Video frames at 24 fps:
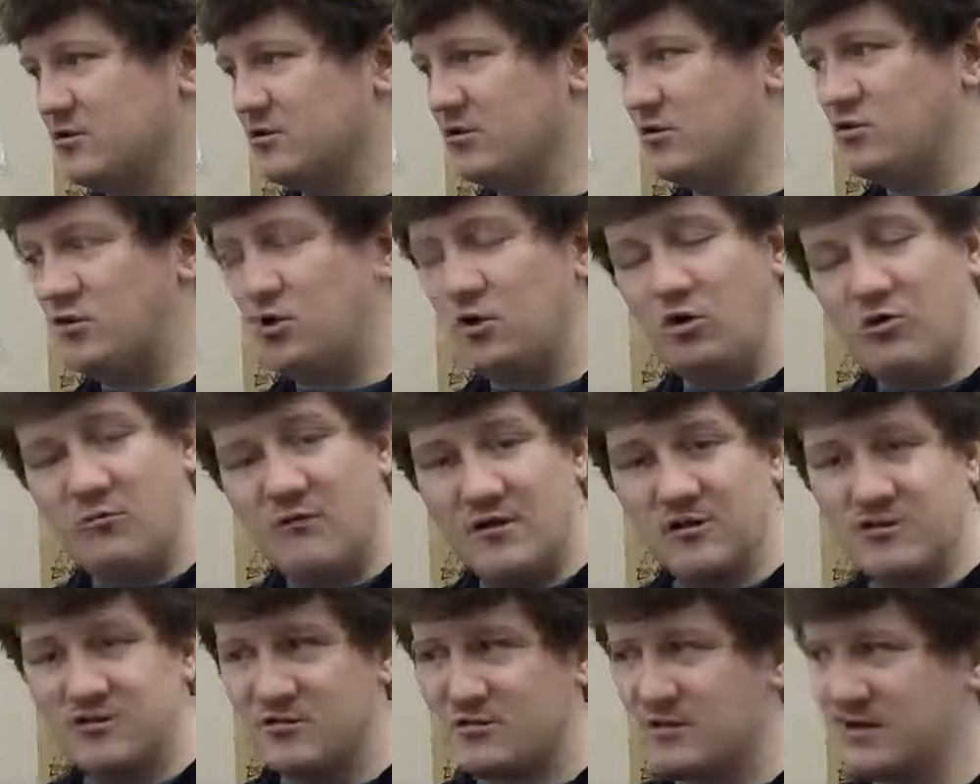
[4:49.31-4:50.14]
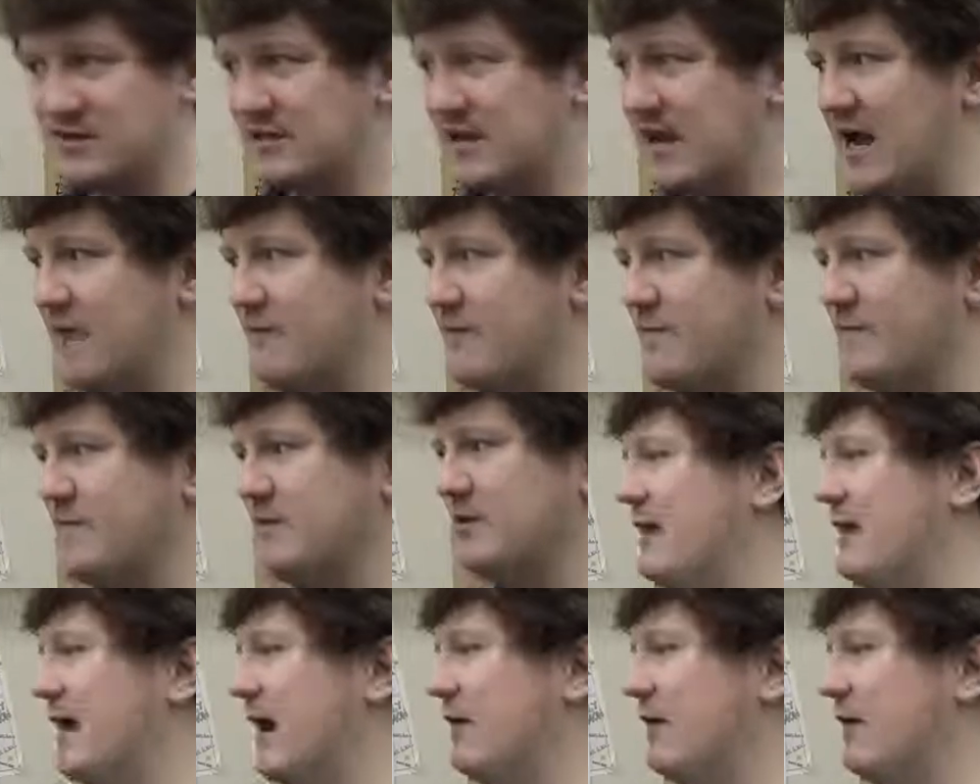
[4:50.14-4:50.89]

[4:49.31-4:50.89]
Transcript: Do 2 measures at a time if you need.